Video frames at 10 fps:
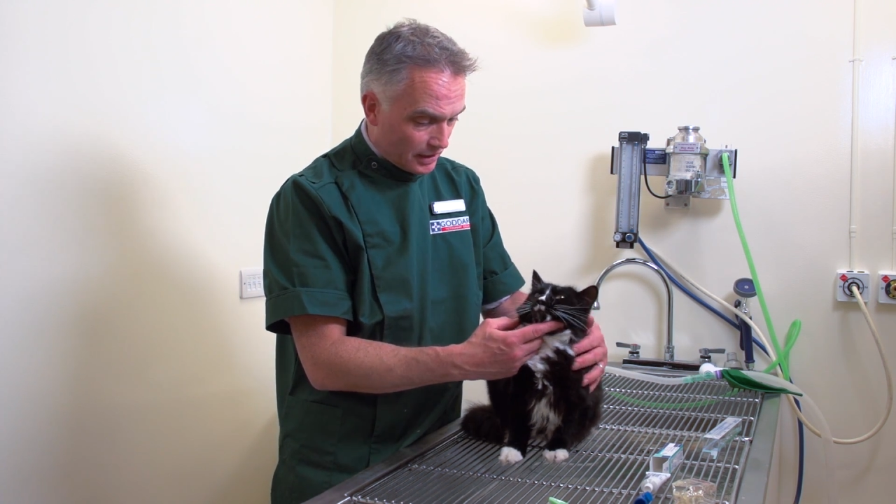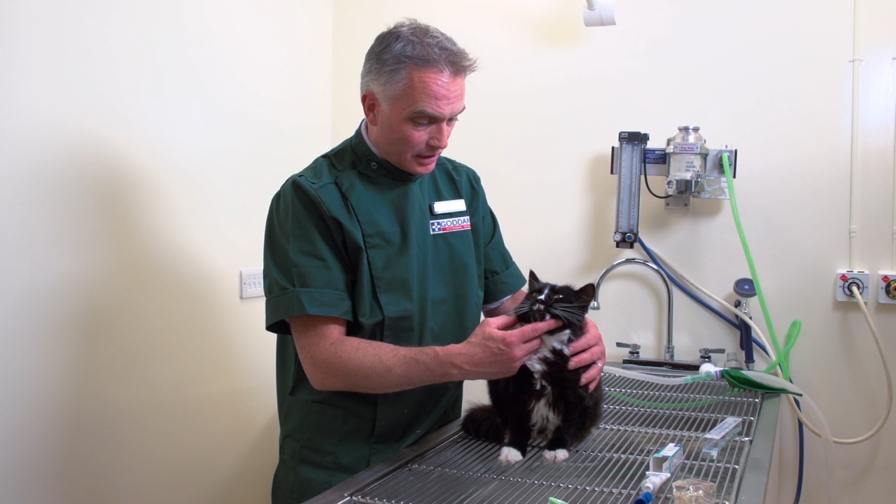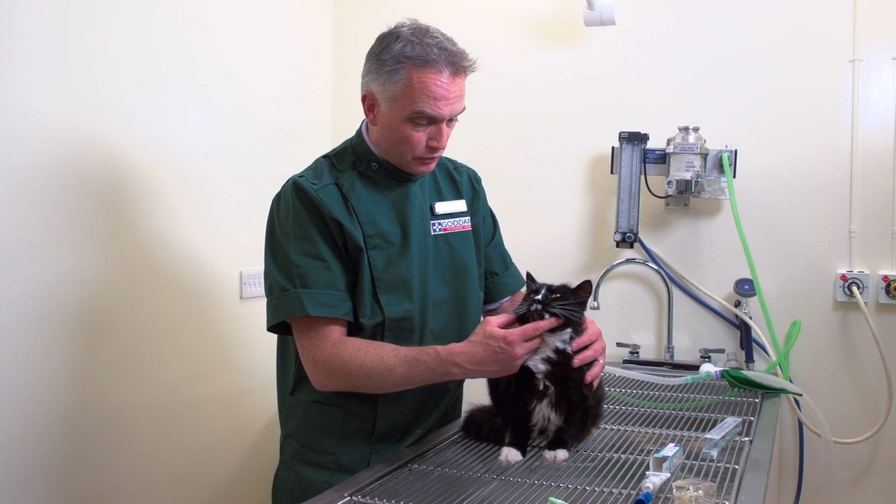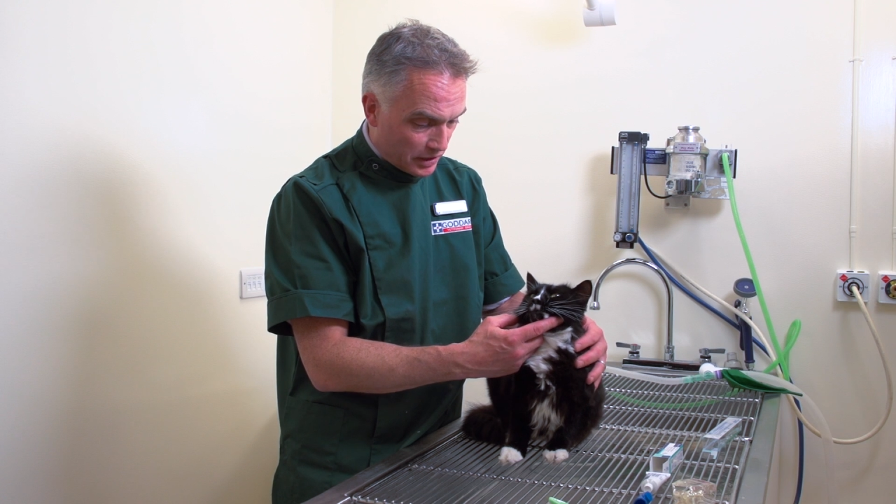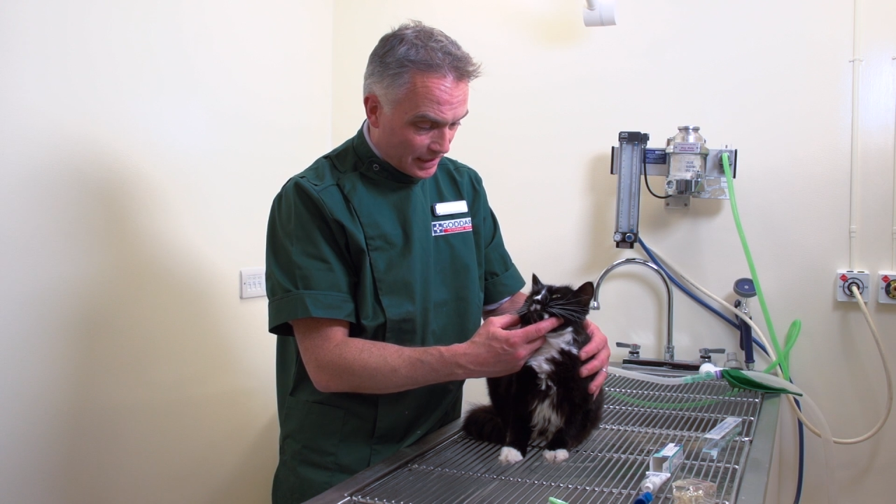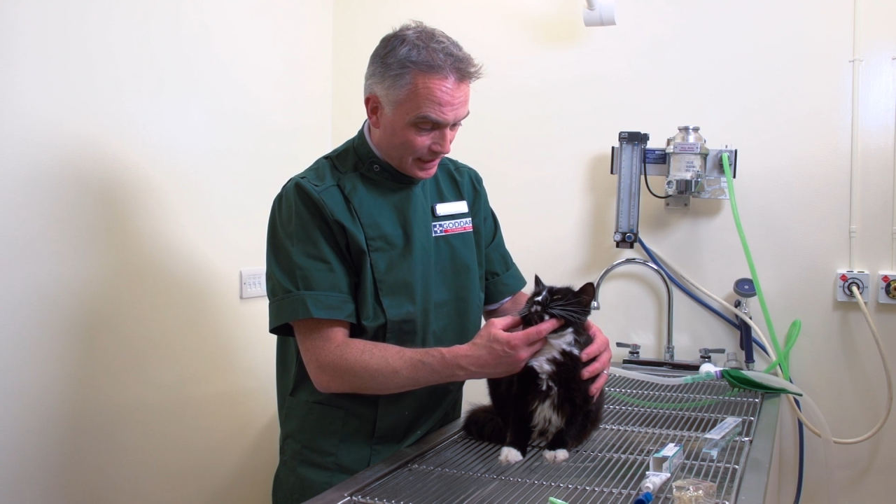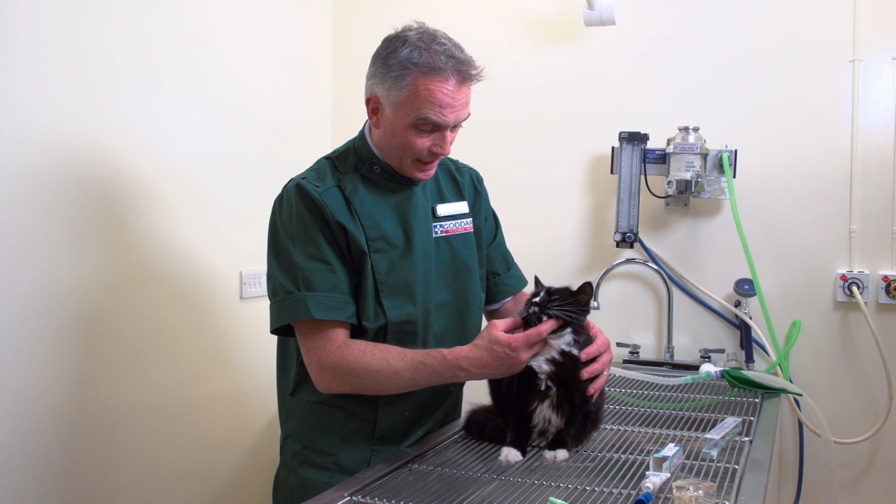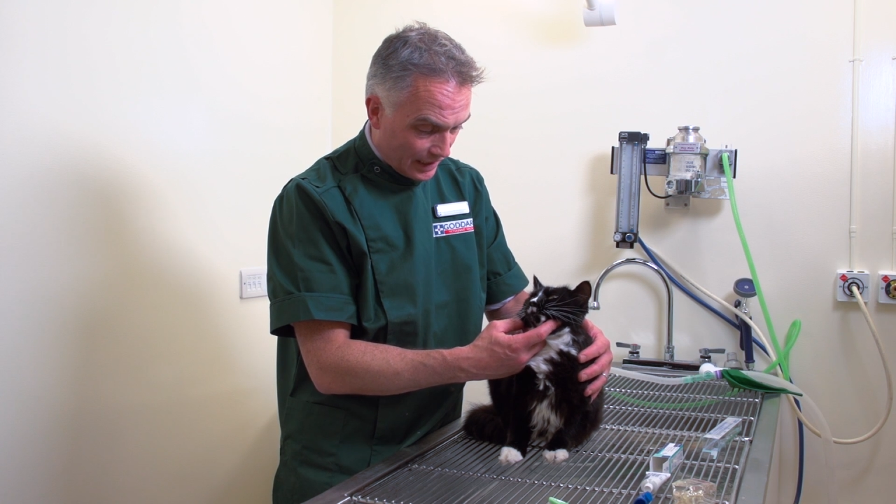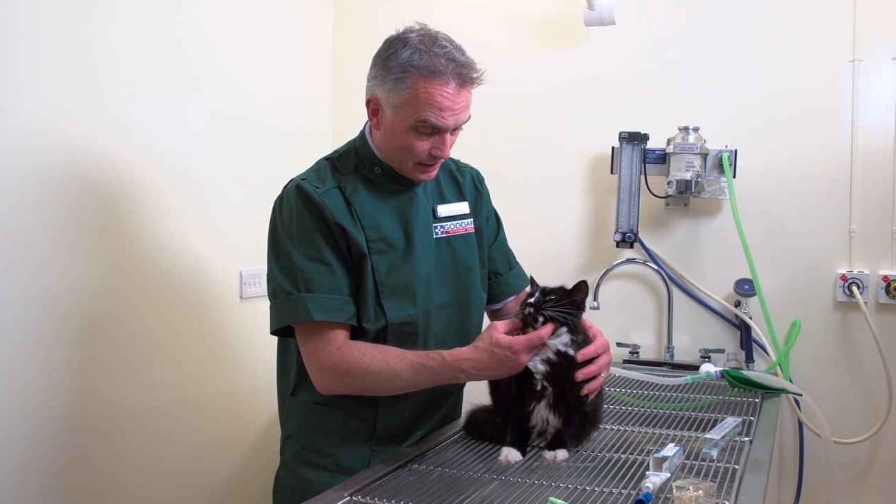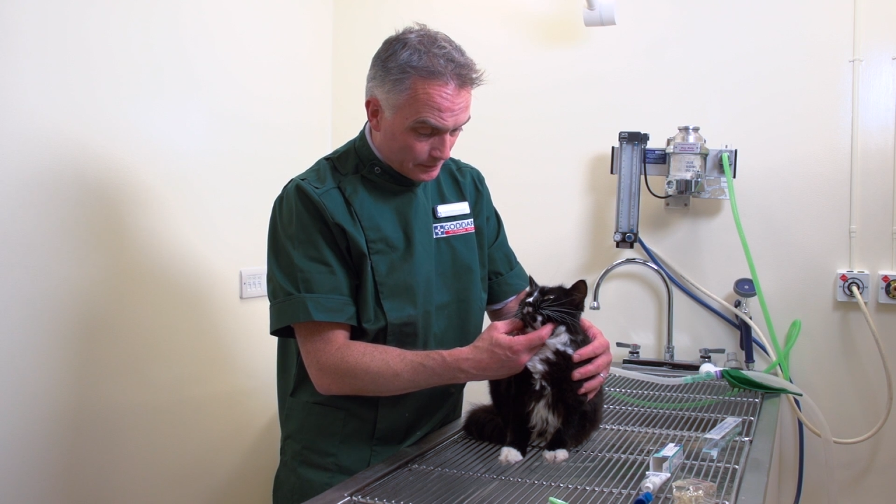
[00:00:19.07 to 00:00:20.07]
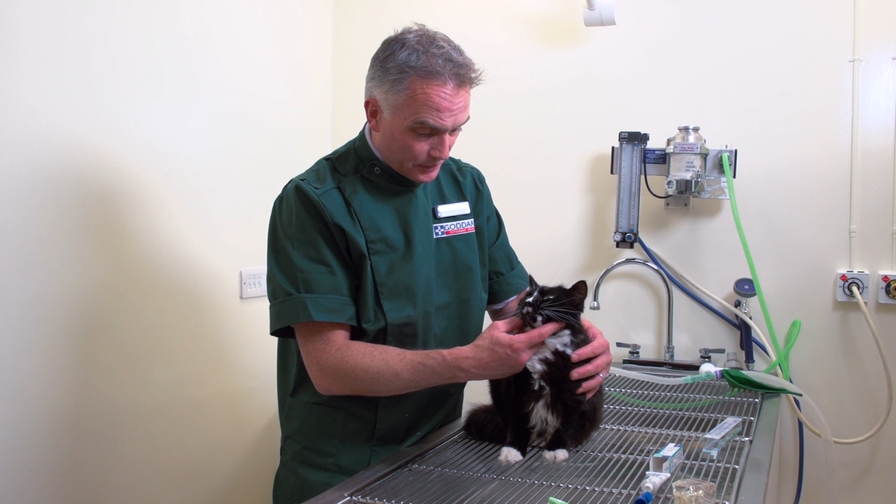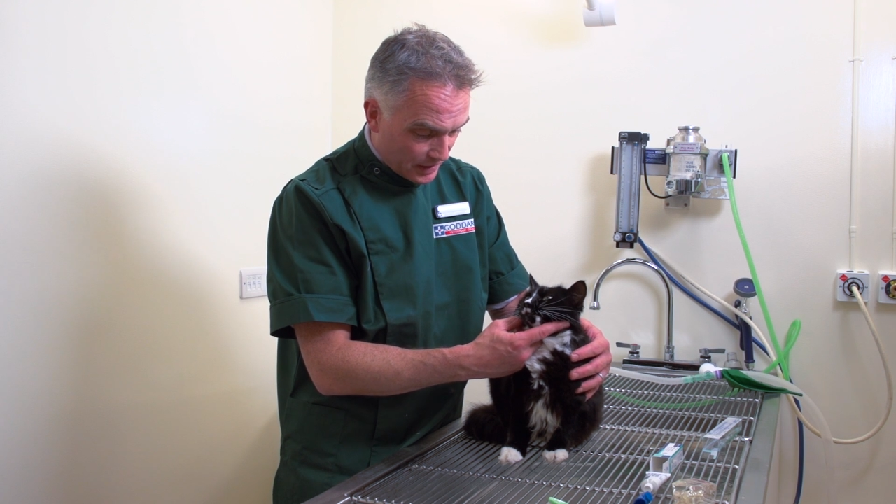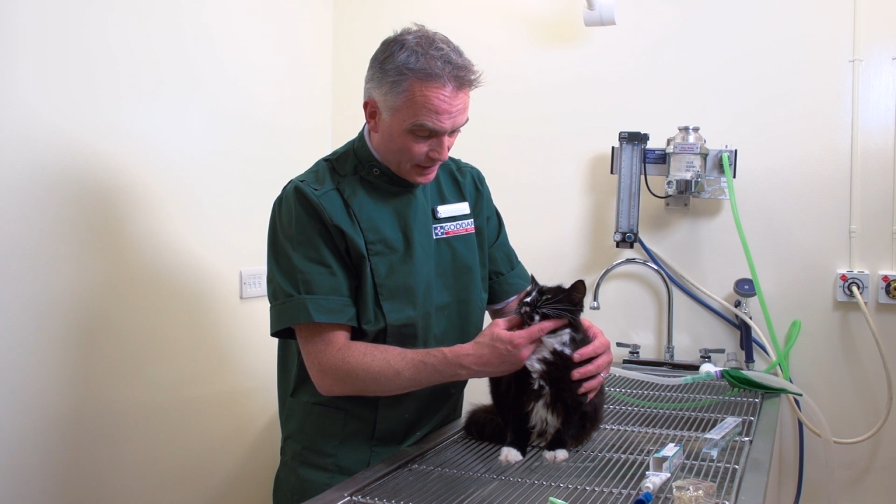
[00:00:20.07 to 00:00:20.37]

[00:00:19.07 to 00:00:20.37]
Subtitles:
Now Ricky here